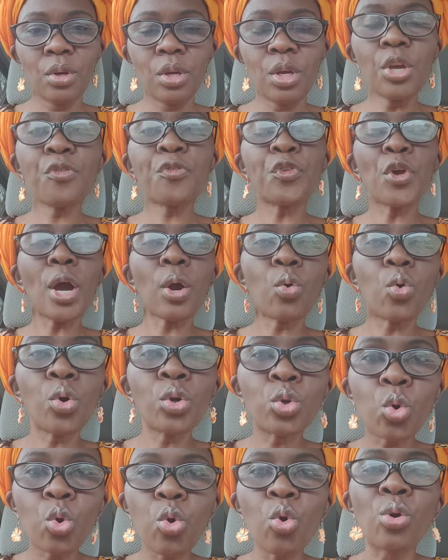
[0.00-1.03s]
If you're a
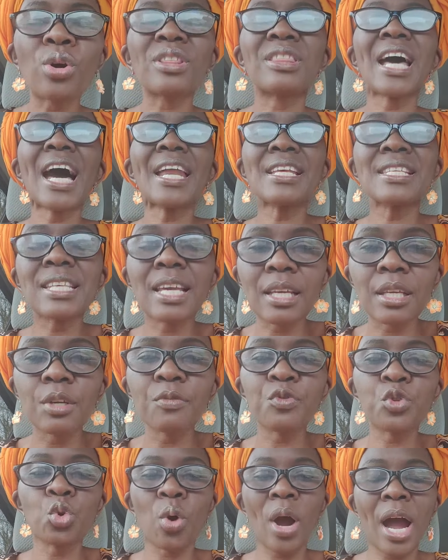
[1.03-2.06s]
good cook, that is a
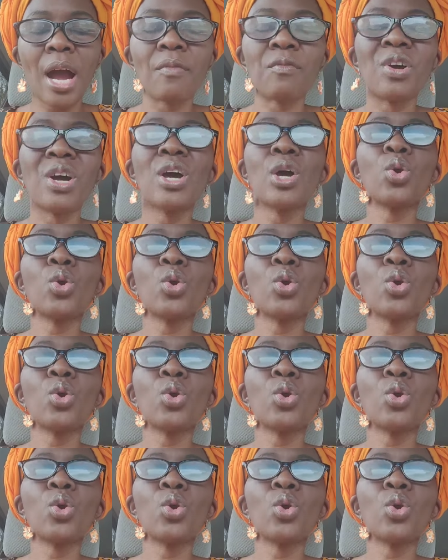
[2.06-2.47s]
gift you have.